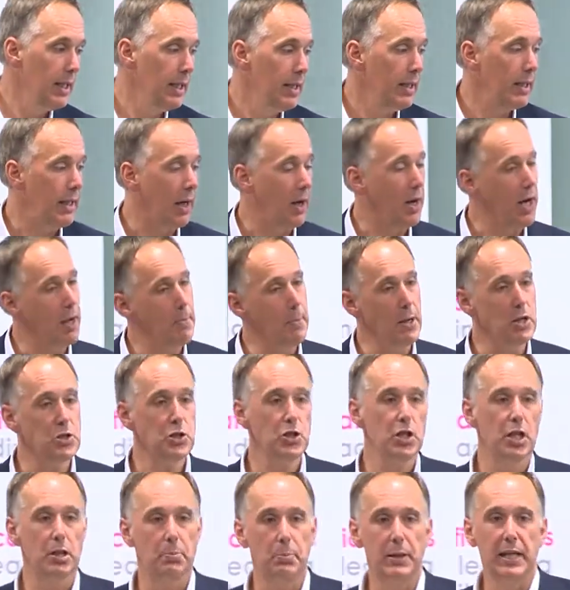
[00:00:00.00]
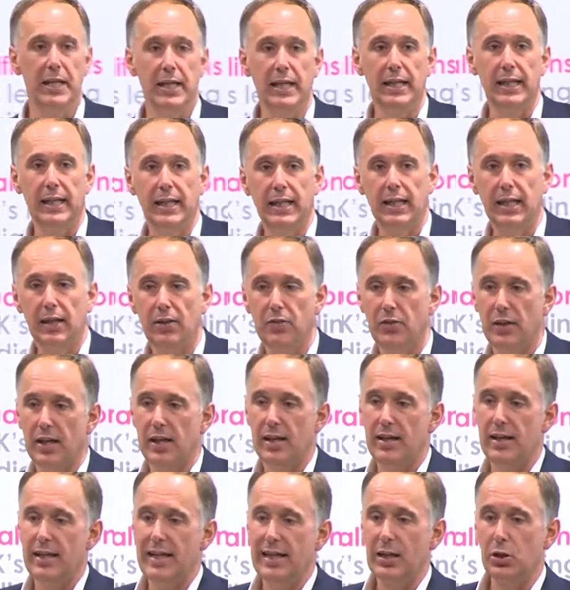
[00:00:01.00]
Now, I mentioned at the beginning
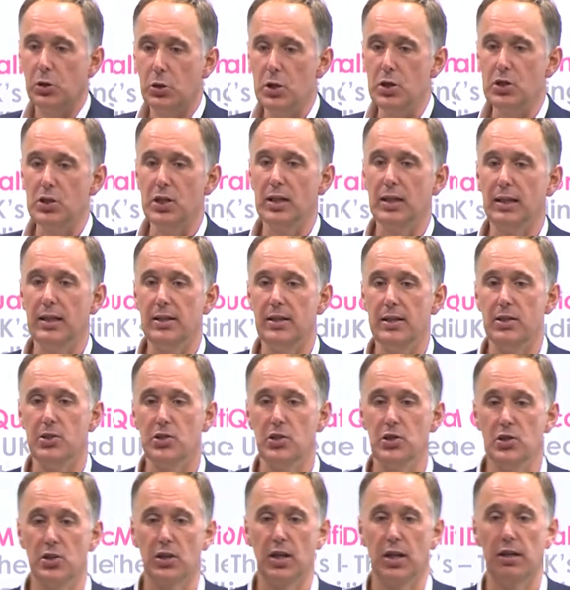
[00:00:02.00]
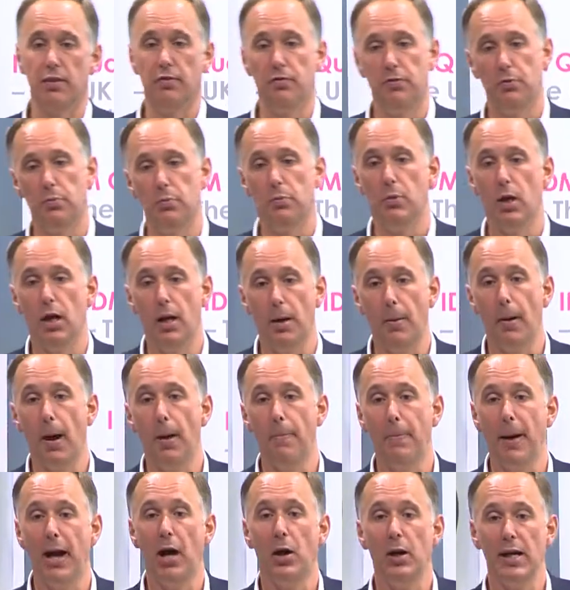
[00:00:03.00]
that increasingly this is kind of
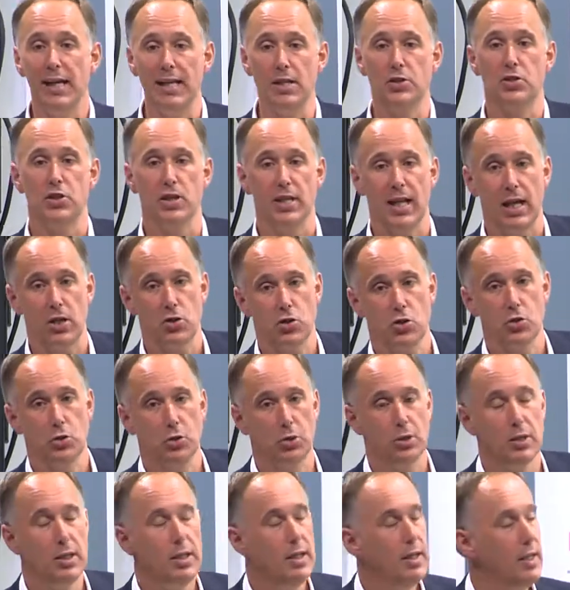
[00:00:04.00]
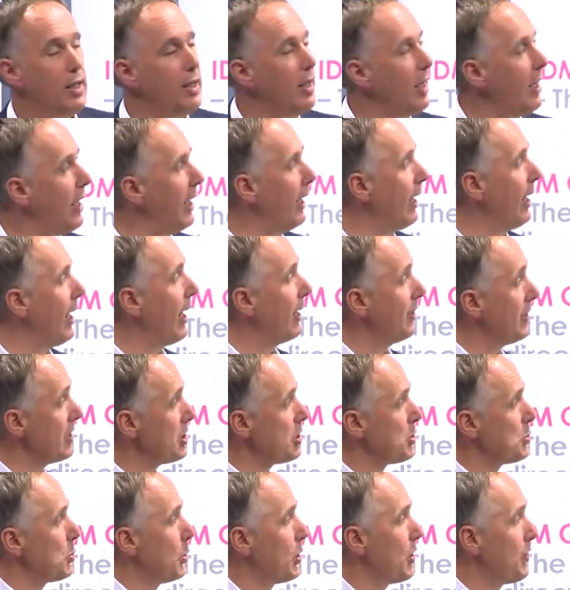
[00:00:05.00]
about international, and
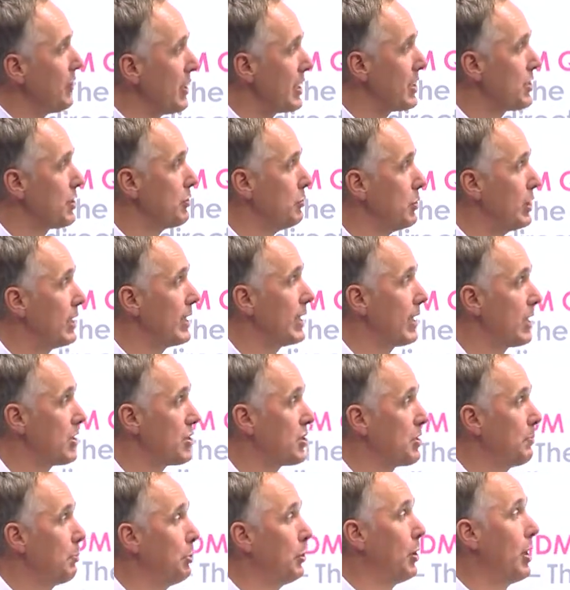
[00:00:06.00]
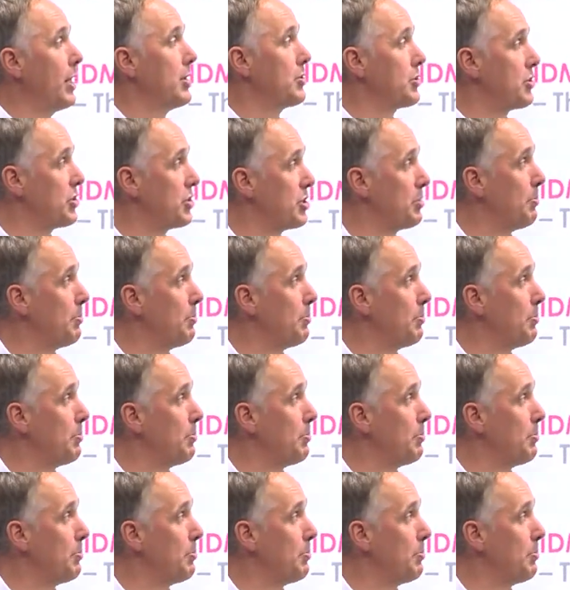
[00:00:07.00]
this is one of the things that really kind of surprised us